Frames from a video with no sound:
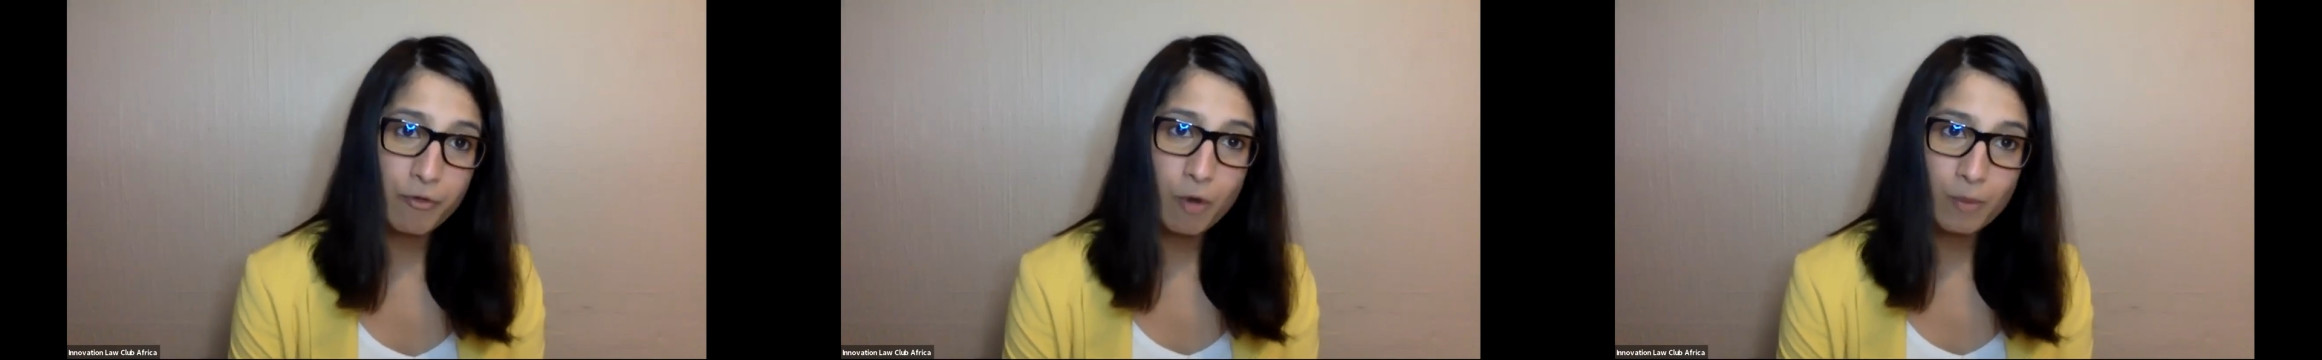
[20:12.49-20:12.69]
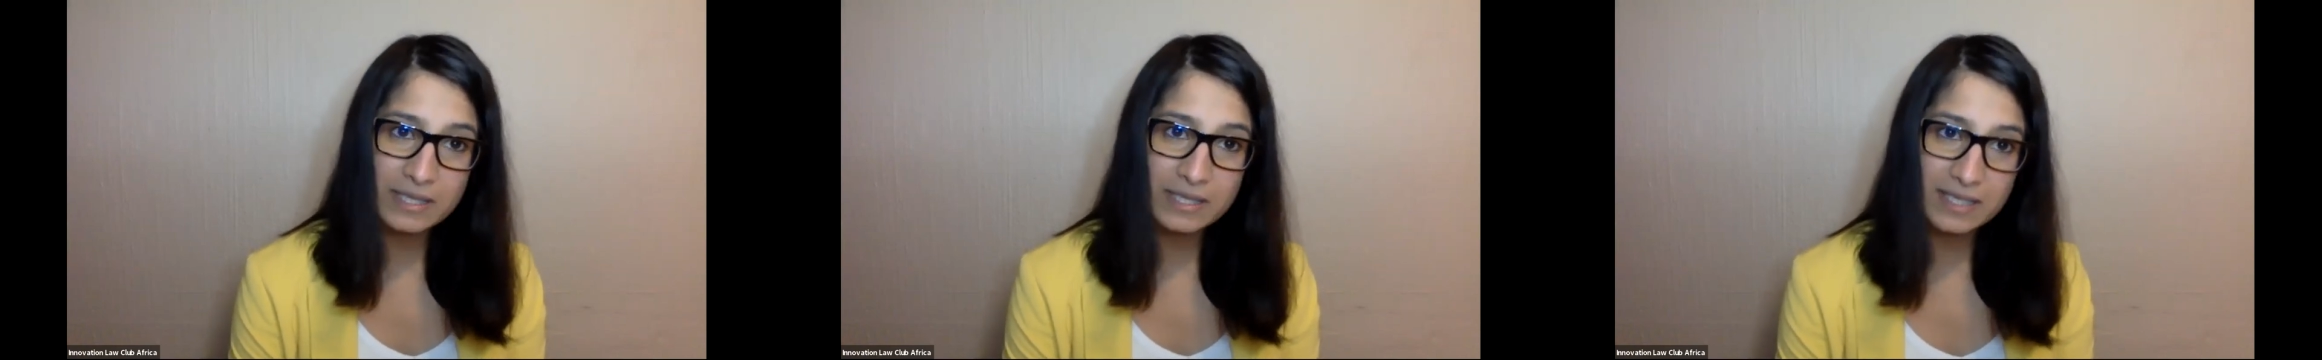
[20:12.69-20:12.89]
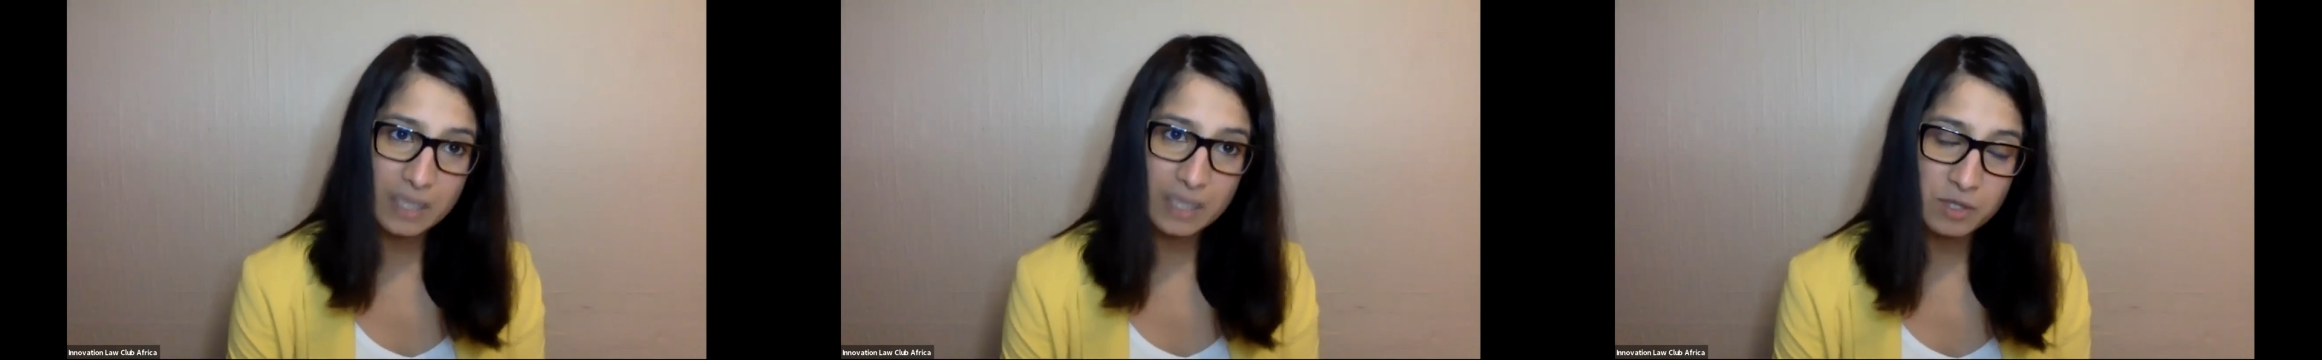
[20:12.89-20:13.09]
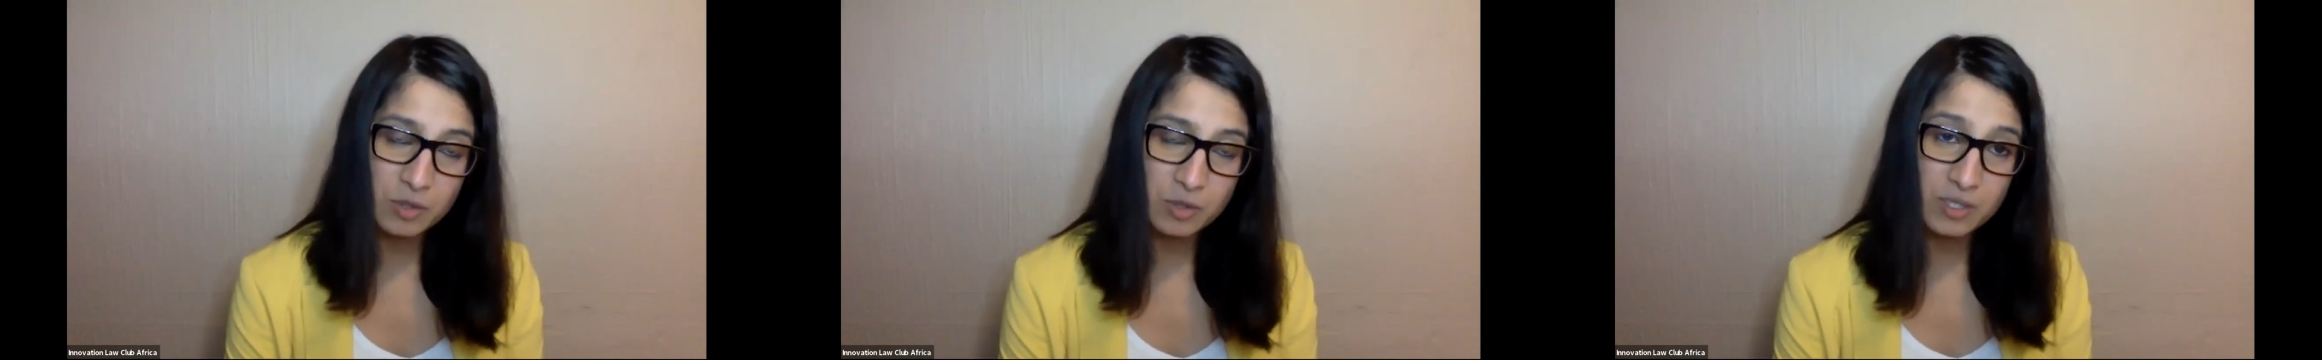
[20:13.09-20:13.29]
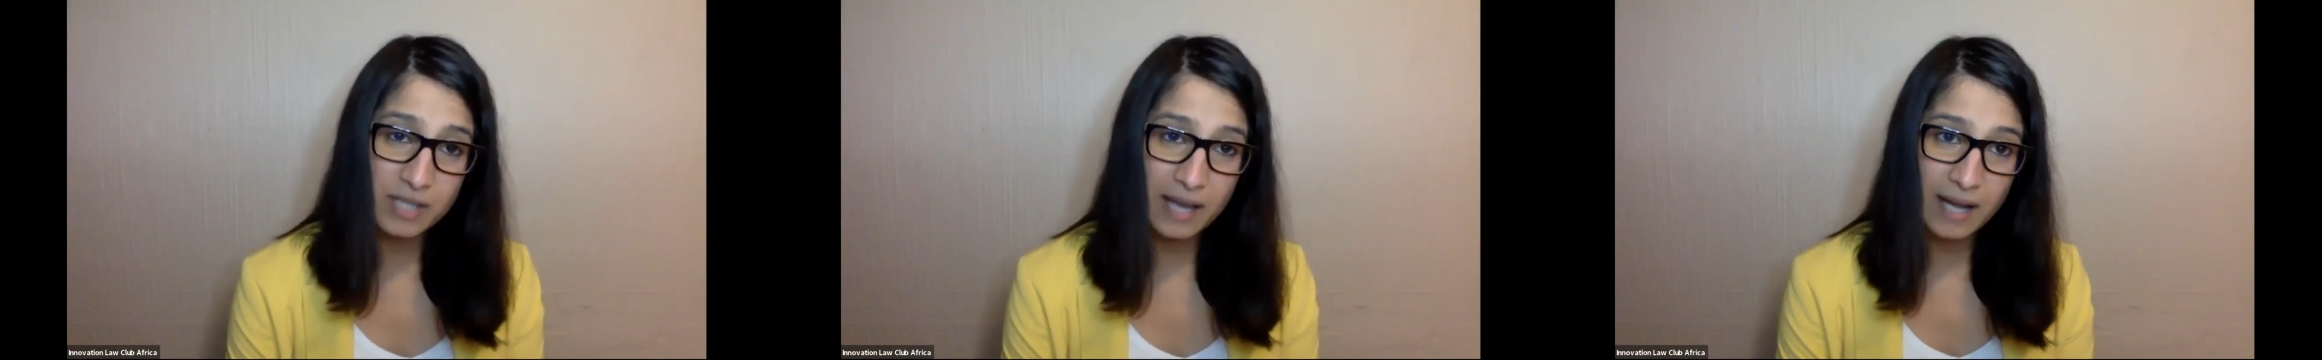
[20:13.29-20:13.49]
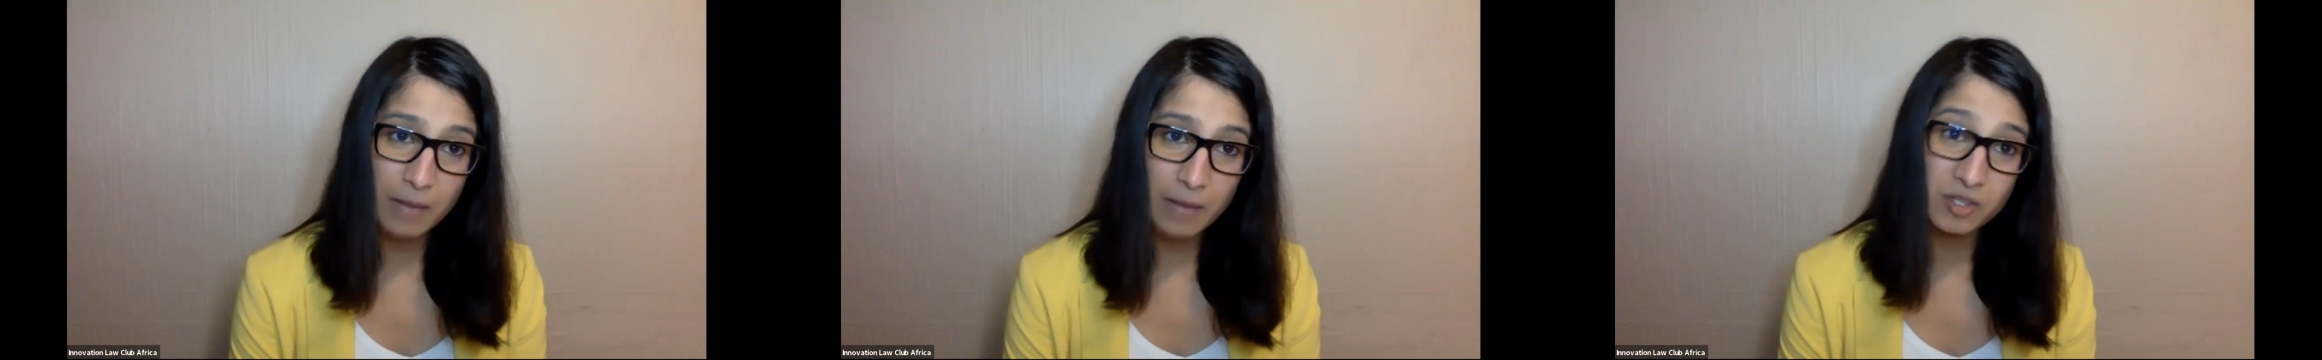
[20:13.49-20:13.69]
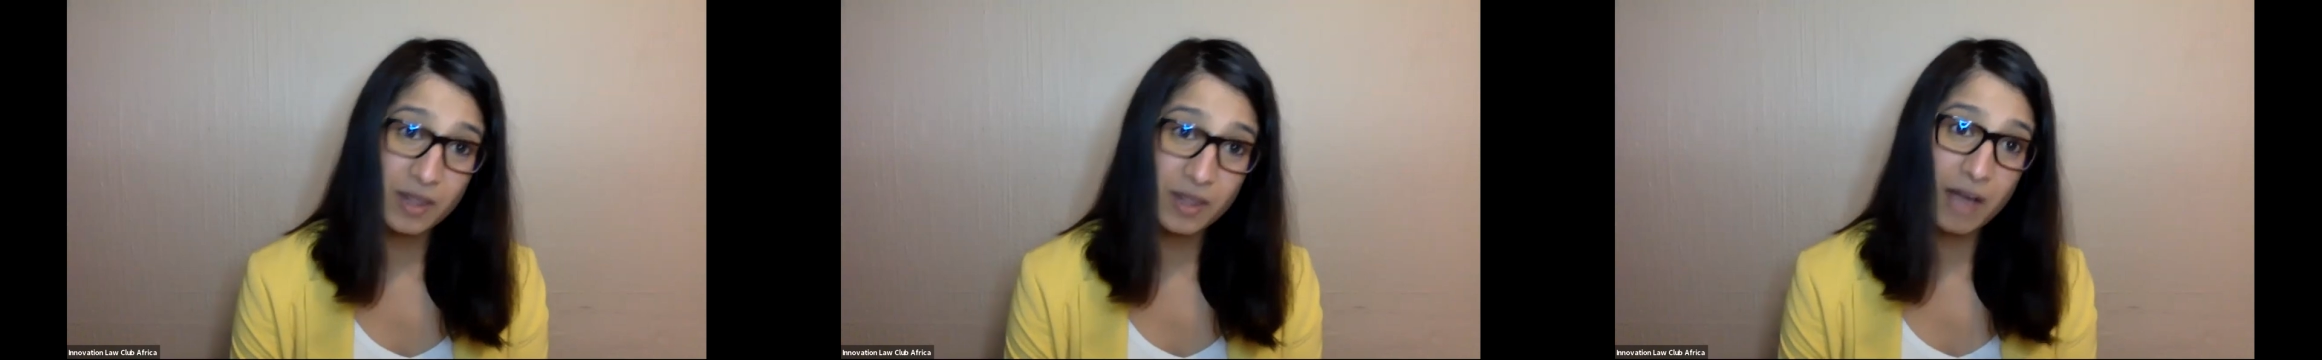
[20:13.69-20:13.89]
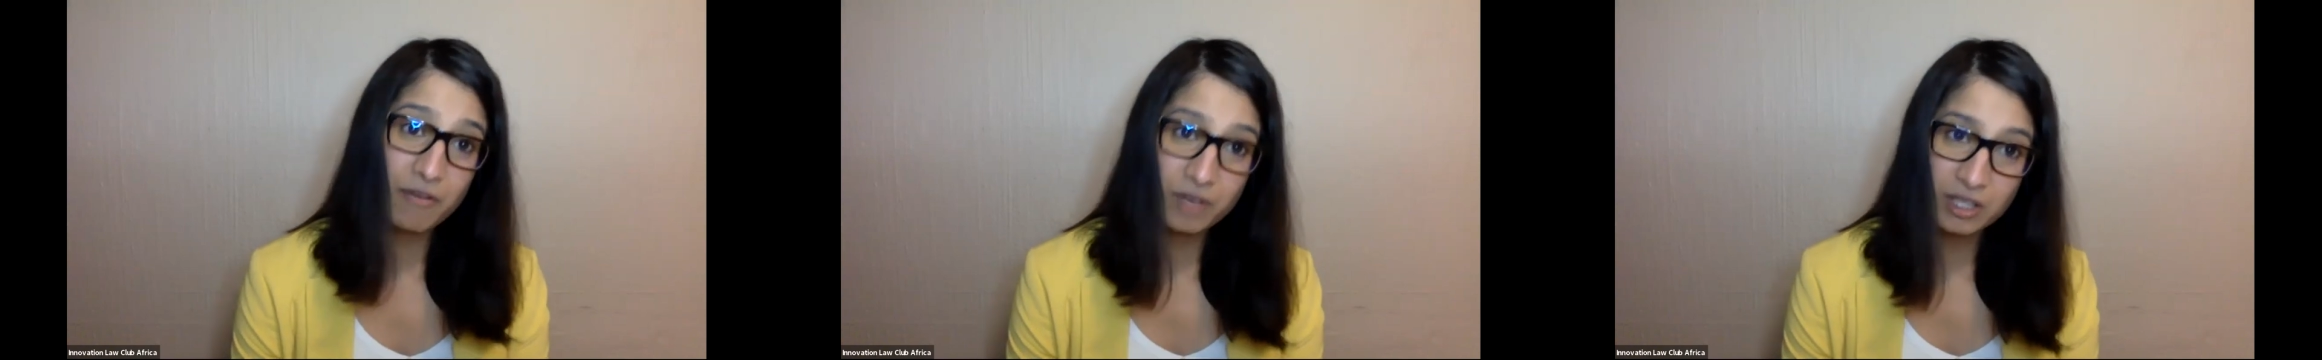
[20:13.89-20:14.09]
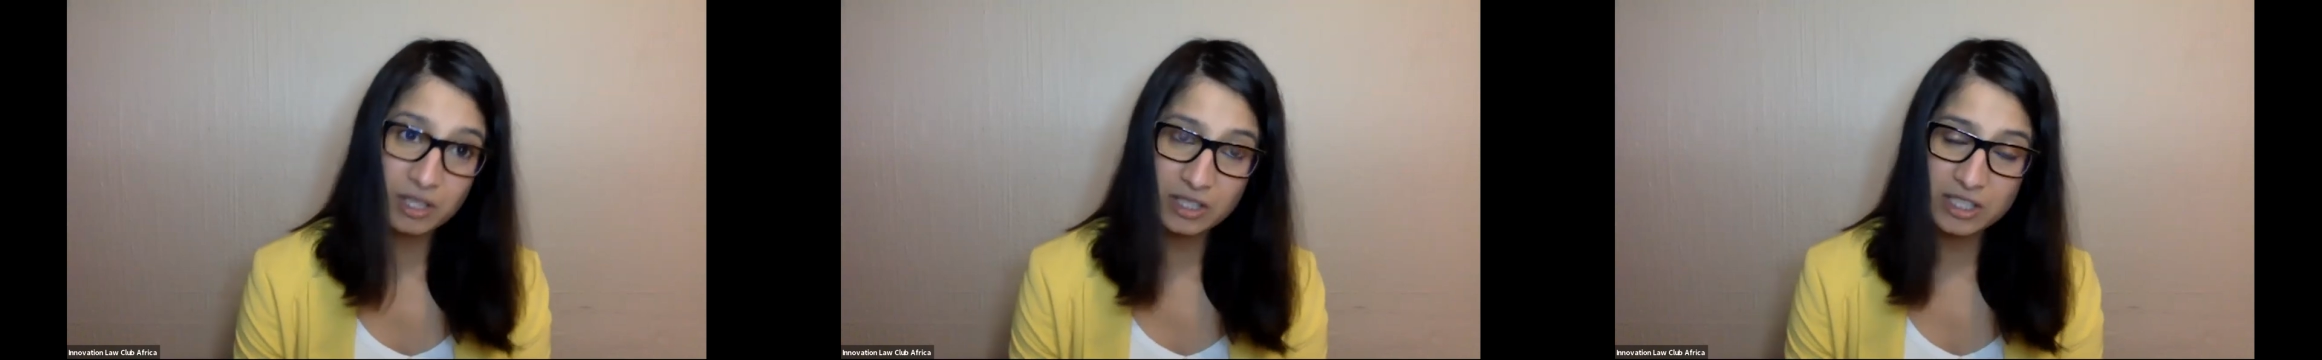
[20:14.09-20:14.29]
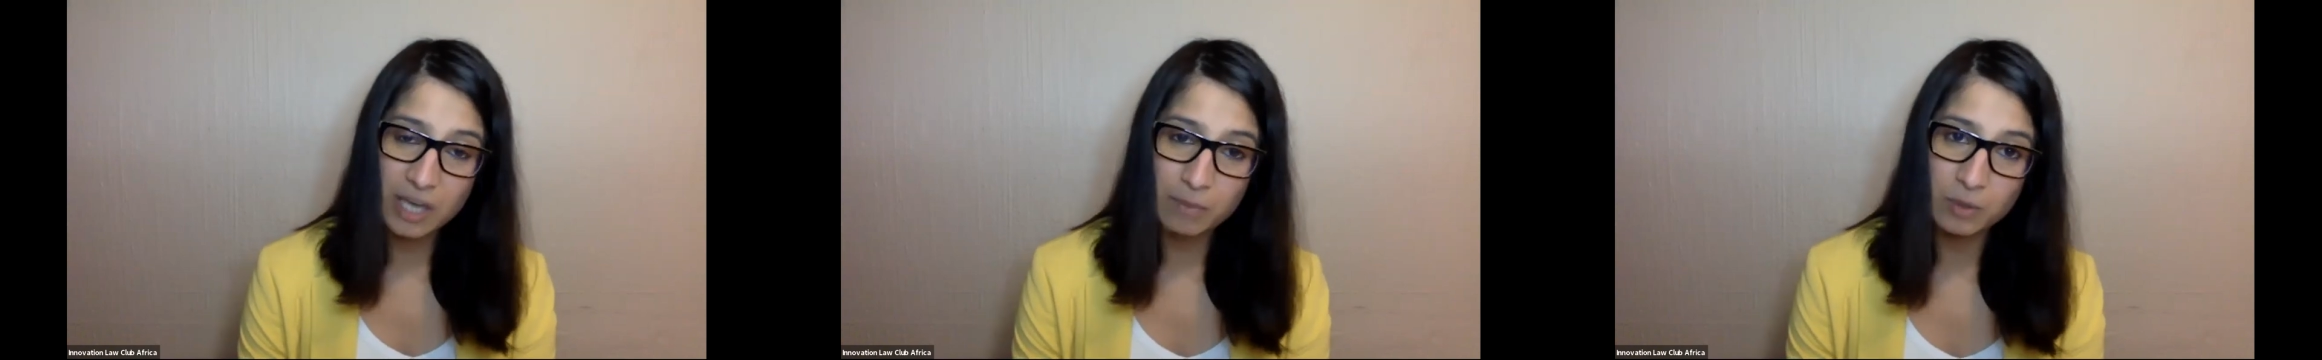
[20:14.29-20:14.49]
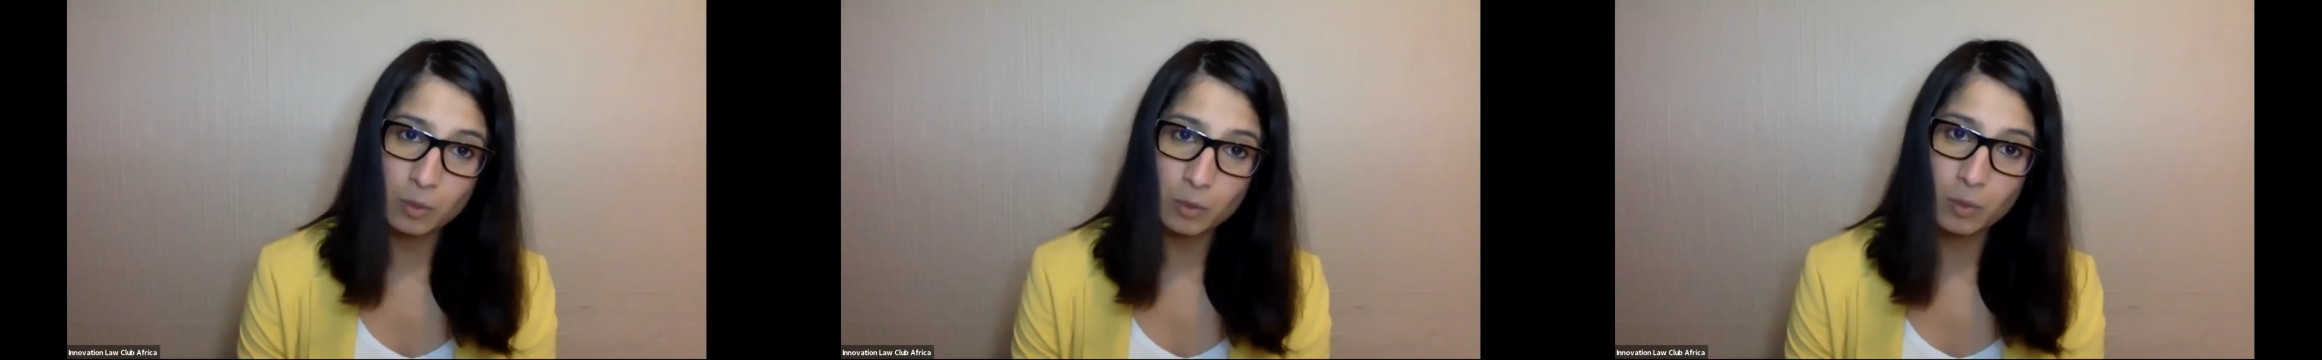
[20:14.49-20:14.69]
formal steps to sign up South African chapter,